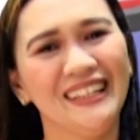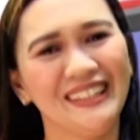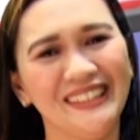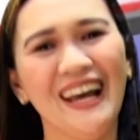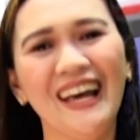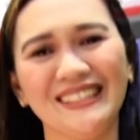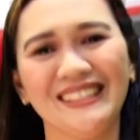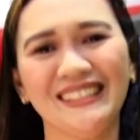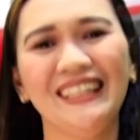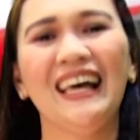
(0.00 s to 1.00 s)

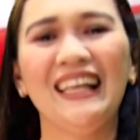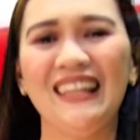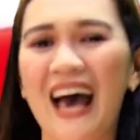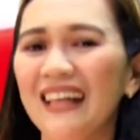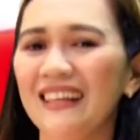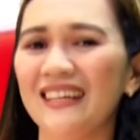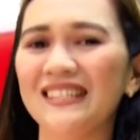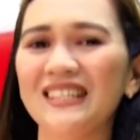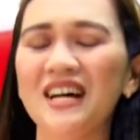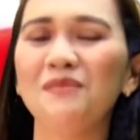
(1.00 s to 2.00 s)
Correct! That
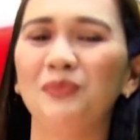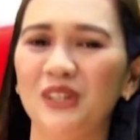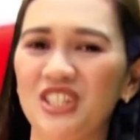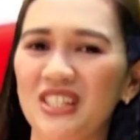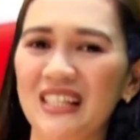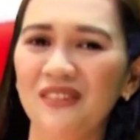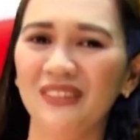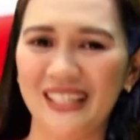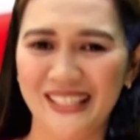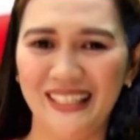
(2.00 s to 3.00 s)
is appreciative
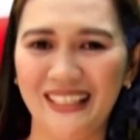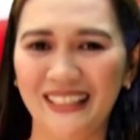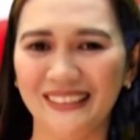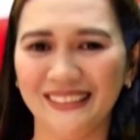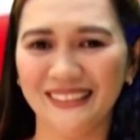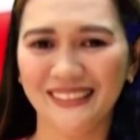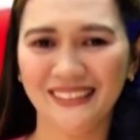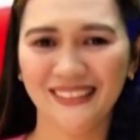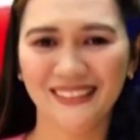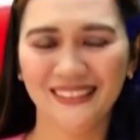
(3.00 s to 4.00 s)
listening.
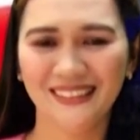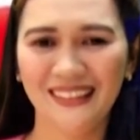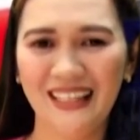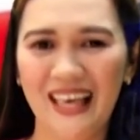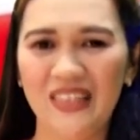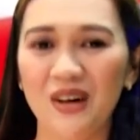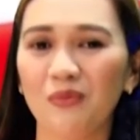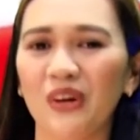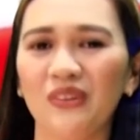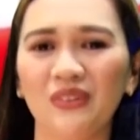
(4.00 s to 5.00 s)

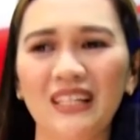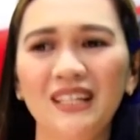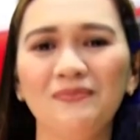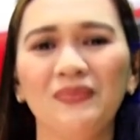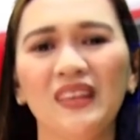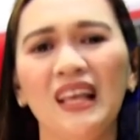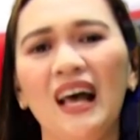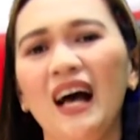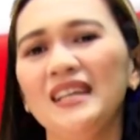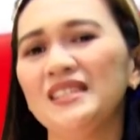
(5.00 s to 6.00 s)
Number 3.
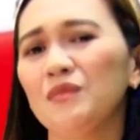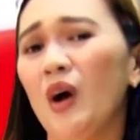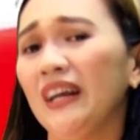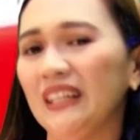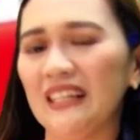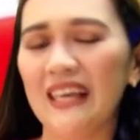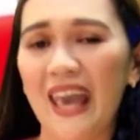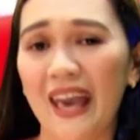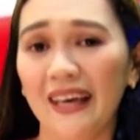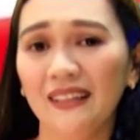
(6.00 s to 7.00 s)
As a marketing
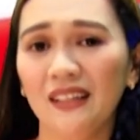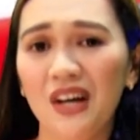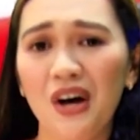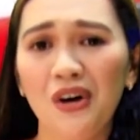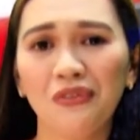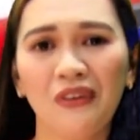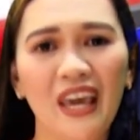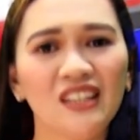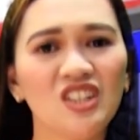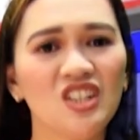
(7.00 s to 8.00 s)
head,
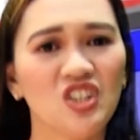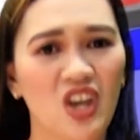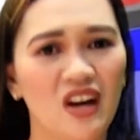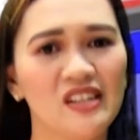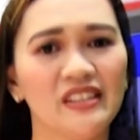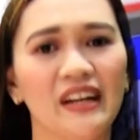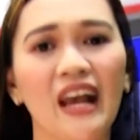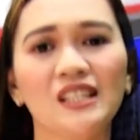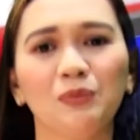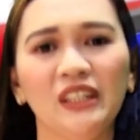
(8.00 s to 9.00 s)
Faith shares her
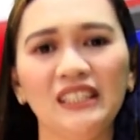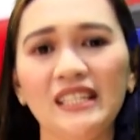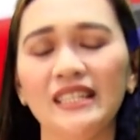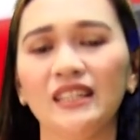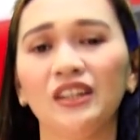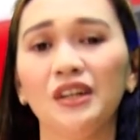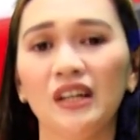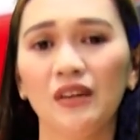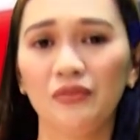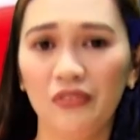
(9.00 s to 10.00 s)
expertise in
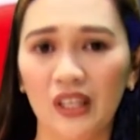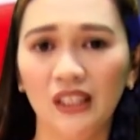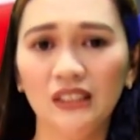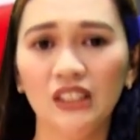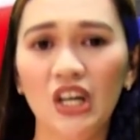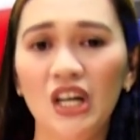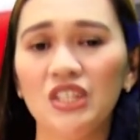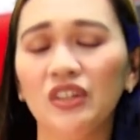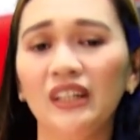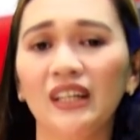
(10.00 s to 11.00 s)
her field
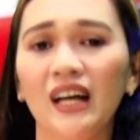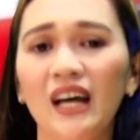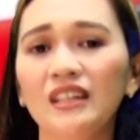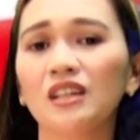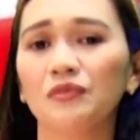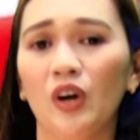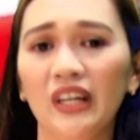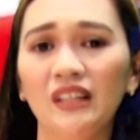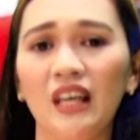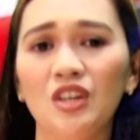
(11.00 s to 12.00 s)
during the conduct of
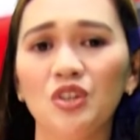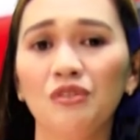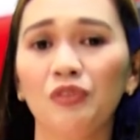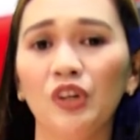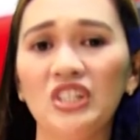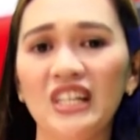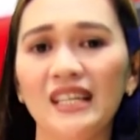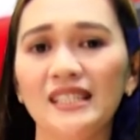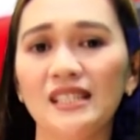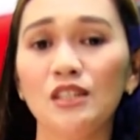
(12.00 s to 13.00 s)
orientation for
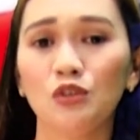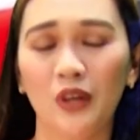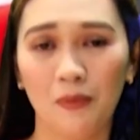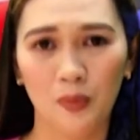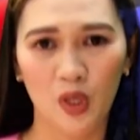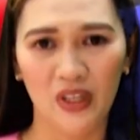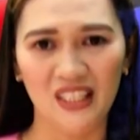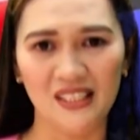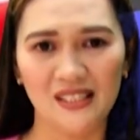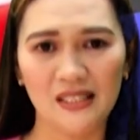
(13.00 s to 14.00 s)
GSC's new
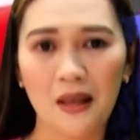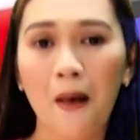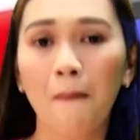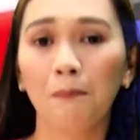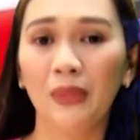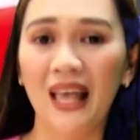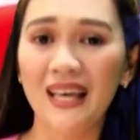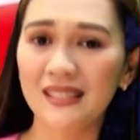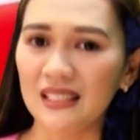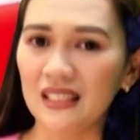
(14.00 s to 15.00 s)
employees.
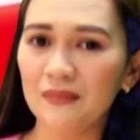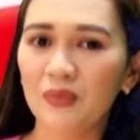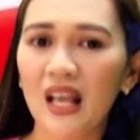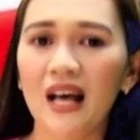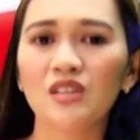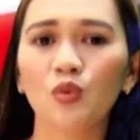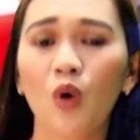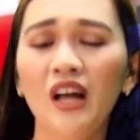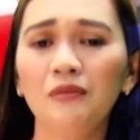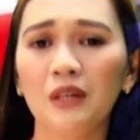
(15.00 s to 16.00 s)
Blessy, as
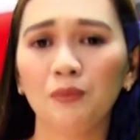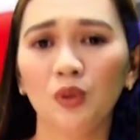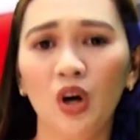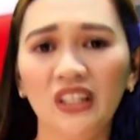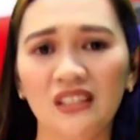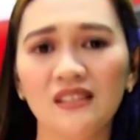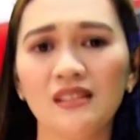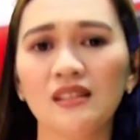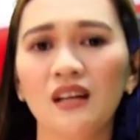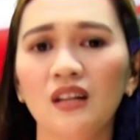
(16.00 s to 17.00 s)
one of the
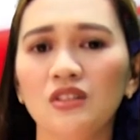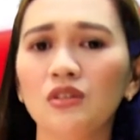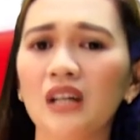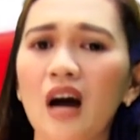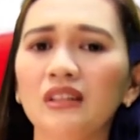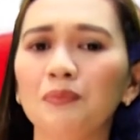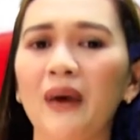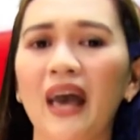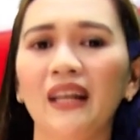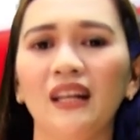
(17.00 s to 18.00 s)
employees, took out a
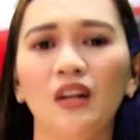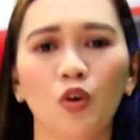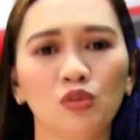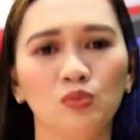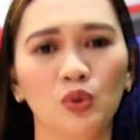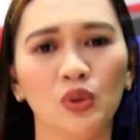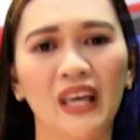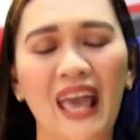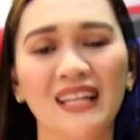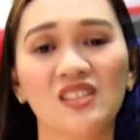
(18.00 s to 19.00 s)
pen and a notebook
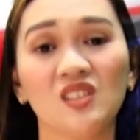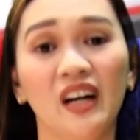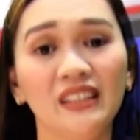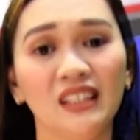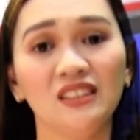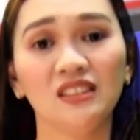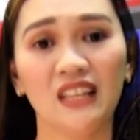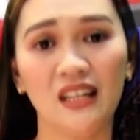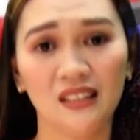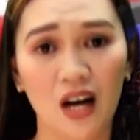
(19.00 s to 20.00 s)
and started to
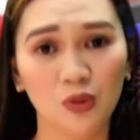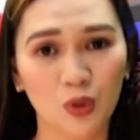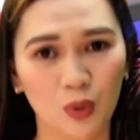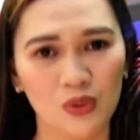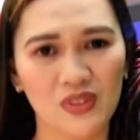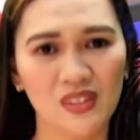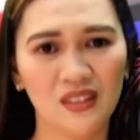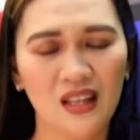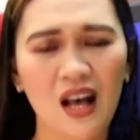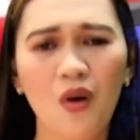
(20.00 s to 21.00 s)
take down notes.
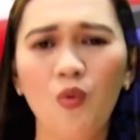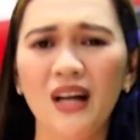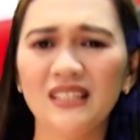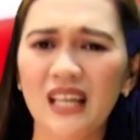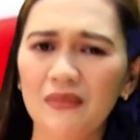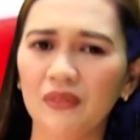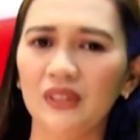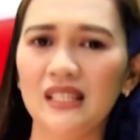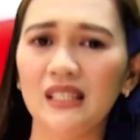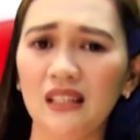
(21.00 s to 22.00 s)
What type of
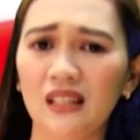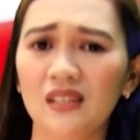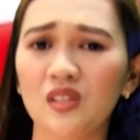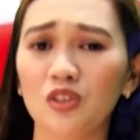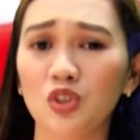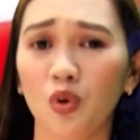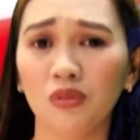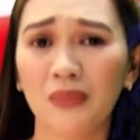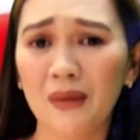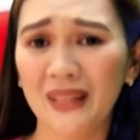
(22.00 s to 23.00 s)
listening is
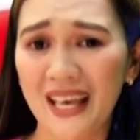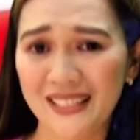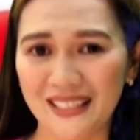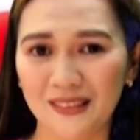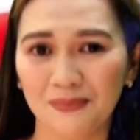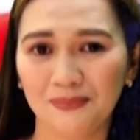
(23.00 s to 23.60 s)
shown by Blessy?